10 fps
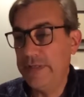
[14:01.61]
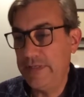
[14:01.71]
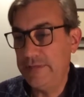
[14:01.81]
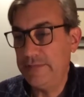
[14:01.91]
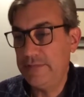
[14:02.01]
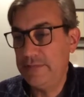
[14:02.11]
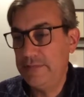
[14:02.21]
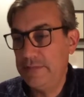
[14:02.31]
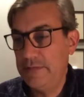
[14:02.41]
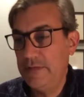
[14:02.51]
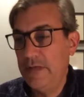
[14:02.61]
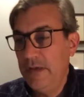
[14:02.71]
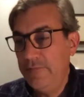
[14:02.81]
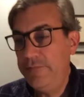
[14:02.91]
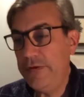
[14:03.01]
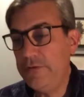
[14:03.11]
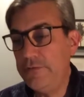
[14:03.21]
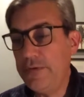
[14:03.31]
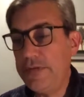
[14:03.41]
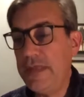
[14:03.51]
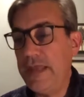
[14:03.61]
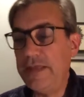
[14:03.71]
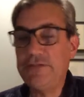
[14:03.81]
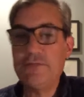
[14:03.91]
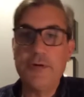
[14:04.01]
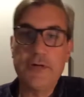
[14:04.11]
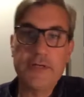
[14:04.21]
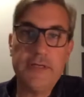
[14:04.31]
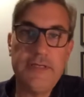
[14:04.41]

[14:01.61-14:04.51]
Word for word: it, filled with guesswork